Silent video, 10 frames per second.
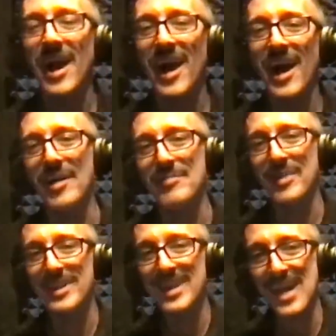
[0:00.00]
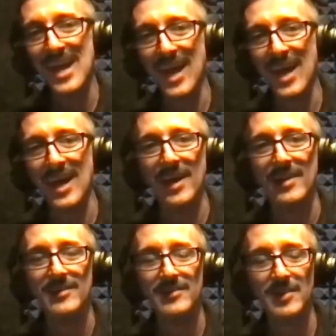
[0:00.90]
But
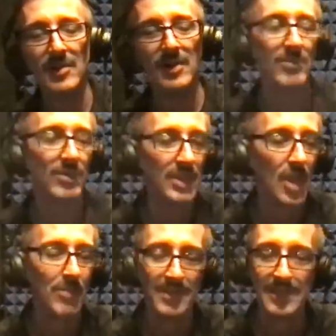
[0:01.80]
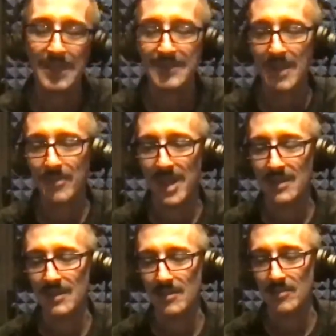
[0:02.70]
yeah, so I'm really hoping to get that
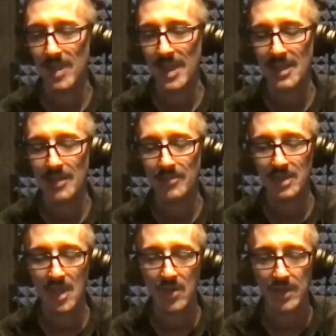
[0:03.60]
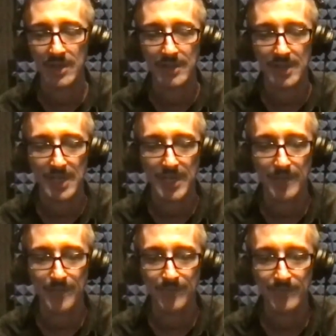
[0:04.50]
back up and going.
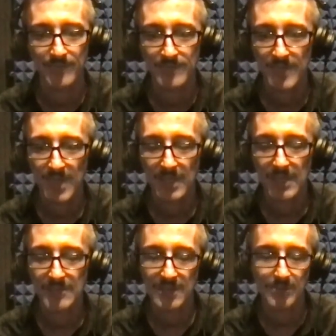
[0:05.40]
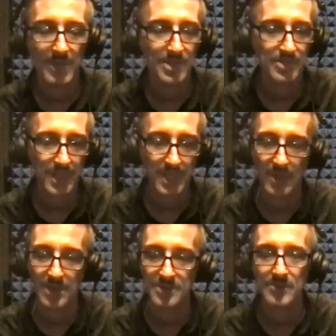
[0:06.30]
Like I said, the Patreon
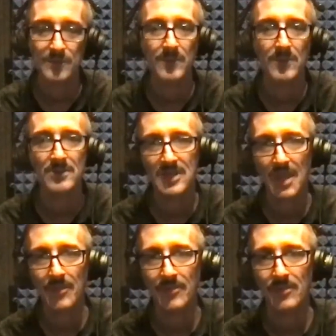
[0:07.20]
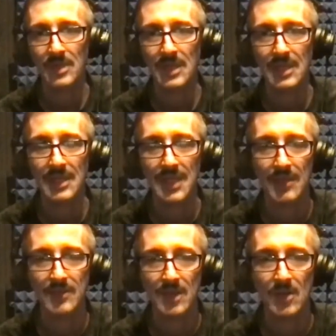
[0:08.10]
launch is the first step of really getting it
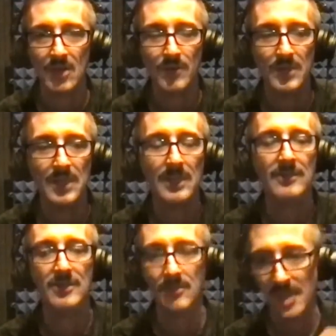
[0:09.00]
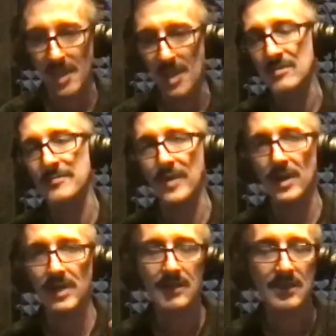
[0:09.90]
out there and hopefully getting some
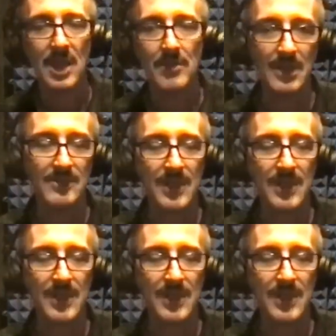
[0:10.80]
funding to come in.